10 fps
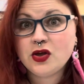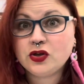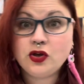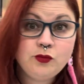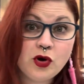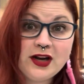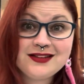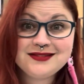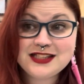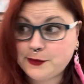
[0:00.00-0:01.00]
Good
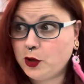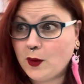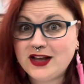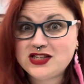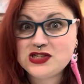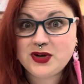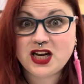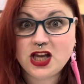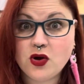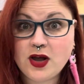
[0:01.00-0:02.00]
morning. It's been a while since we've done
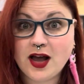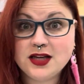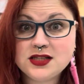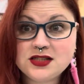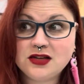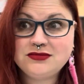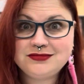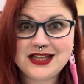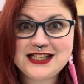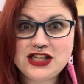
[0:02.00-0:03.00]
a yokai, so
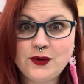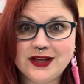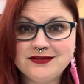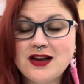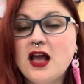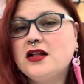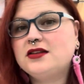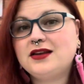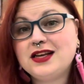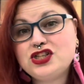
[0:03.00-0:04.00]
let's do it.
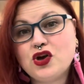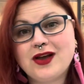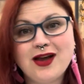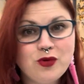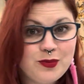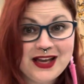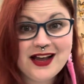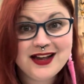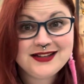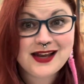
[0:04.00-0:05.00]
Today's yokai will
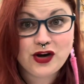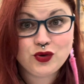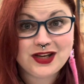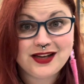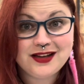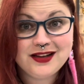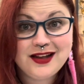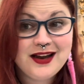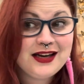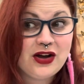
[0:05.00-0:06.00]
be Tanuki.
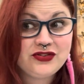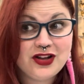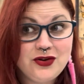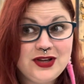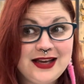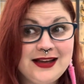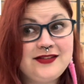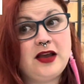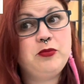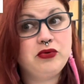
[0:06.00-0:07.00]
Now, Tanuki is
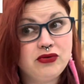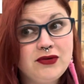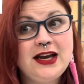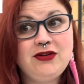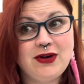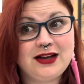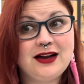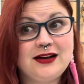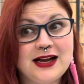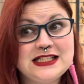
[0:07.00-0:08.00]
a pretty
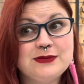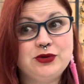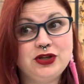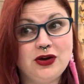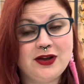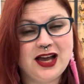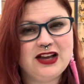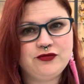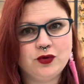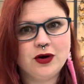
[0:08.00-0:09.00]
recognizable yokai
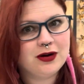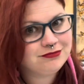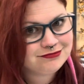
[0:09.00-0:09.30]
for